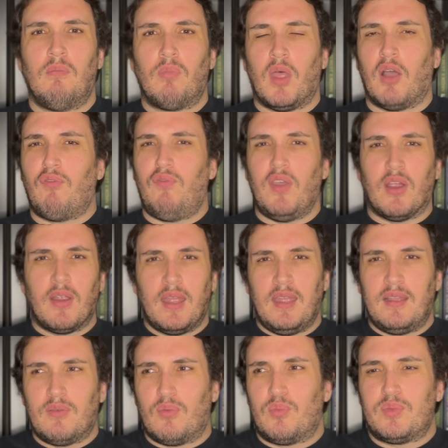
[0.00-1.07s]
a
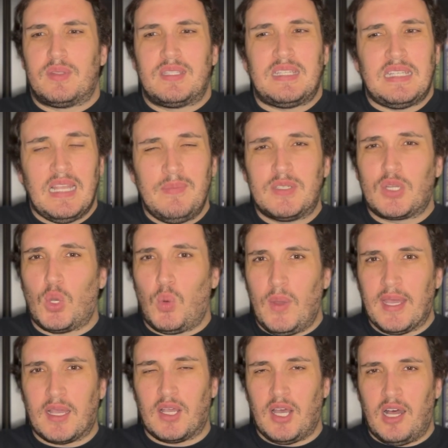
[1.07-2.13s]
very seemed
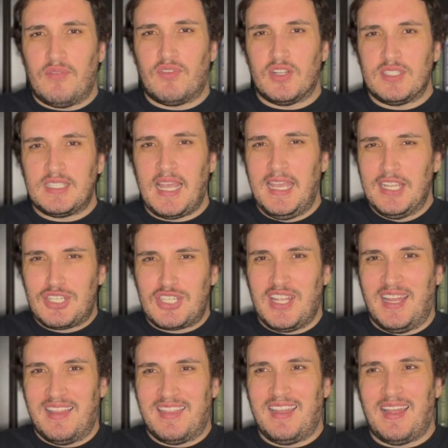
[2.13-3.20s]
quick
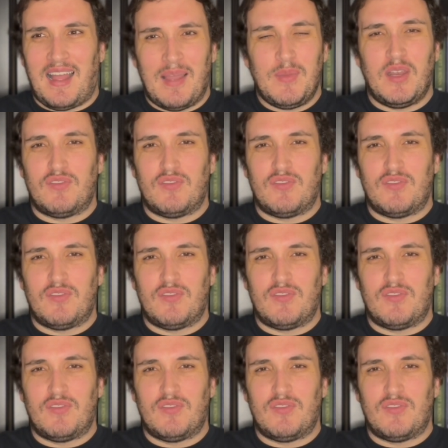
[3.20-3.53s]
conversation that, I mean,